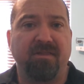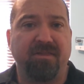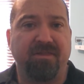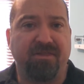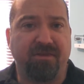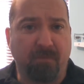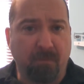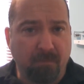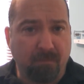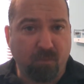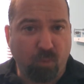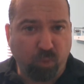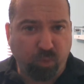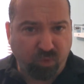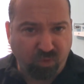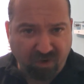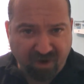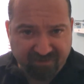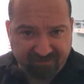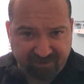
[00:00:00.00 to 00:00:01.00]

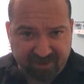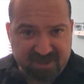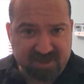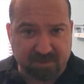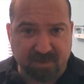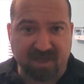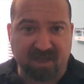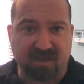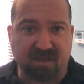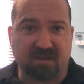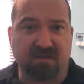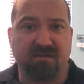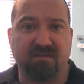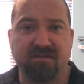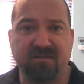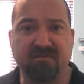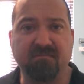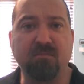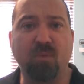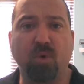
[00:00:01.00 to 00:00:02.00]
roughly speaking,
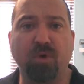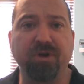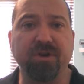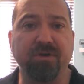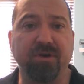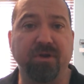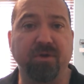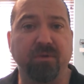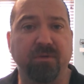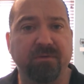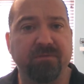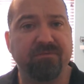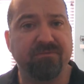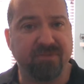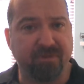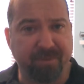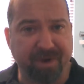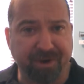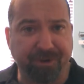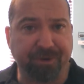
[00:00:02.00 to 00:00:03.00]
the more you do, the
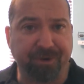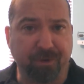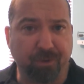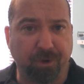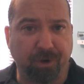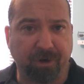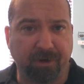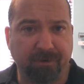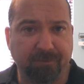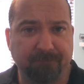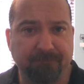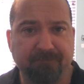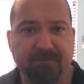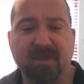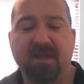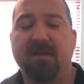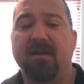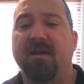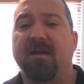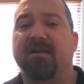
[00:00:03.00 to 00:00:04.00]
better you are.
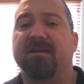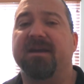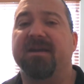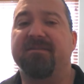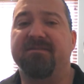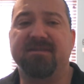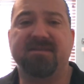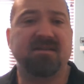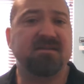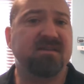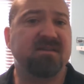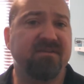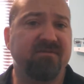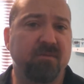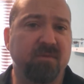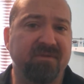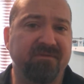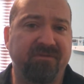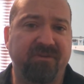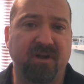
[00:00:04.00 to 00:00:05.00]
Okay, this has even
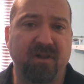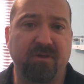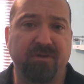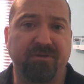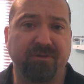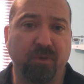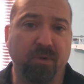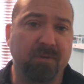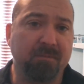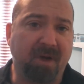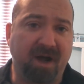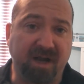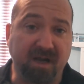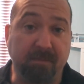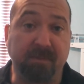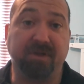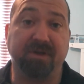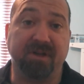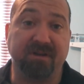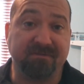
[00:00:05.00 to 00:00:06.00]
been followed through in
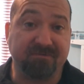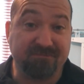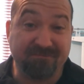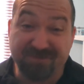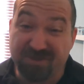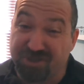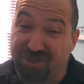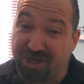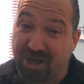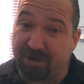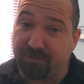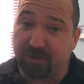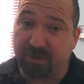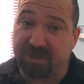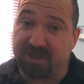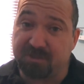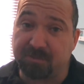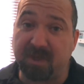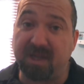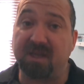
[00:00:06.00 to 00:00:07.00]
bodybuilding. Generally
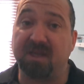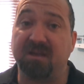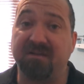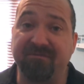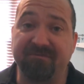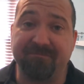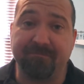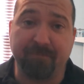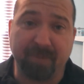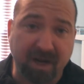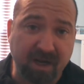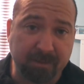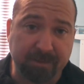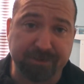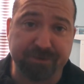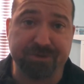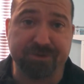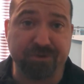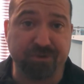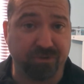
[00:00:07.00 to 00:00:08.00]
speaking,
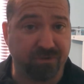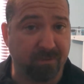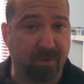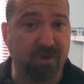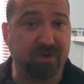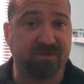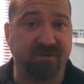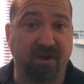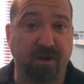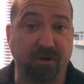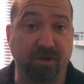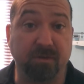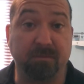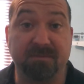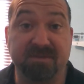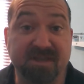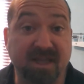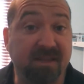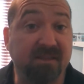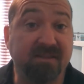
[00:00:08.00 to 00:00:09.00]
bodybuilders who do the most volume
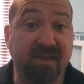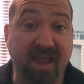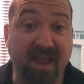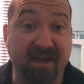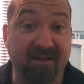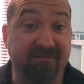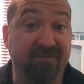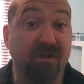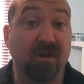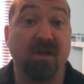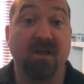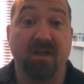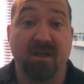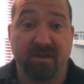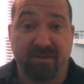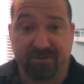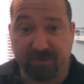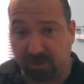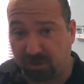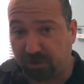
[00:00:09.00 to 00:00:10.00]
tend to have
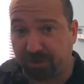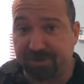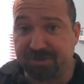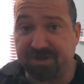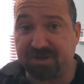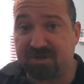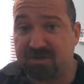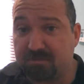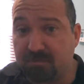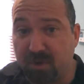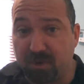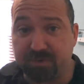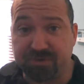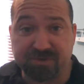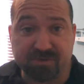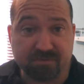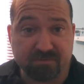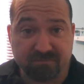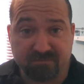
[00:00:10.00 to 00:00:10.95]
the largest, most